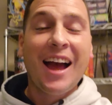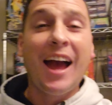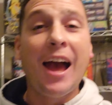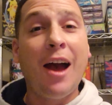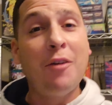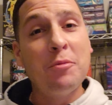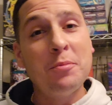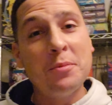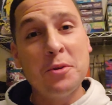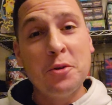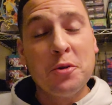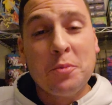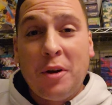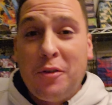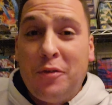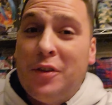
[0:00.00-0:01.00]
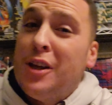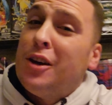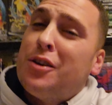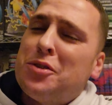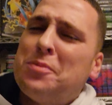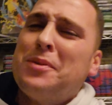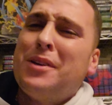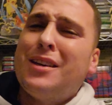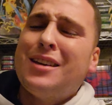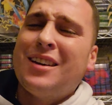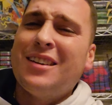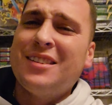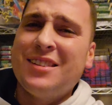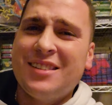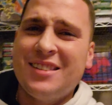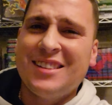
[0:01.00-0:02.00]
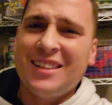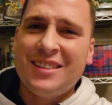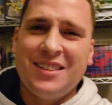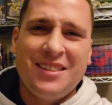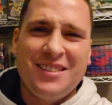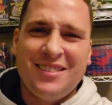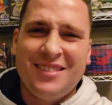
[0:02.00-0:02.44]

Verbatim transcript: I haven't been doing my videos because, it,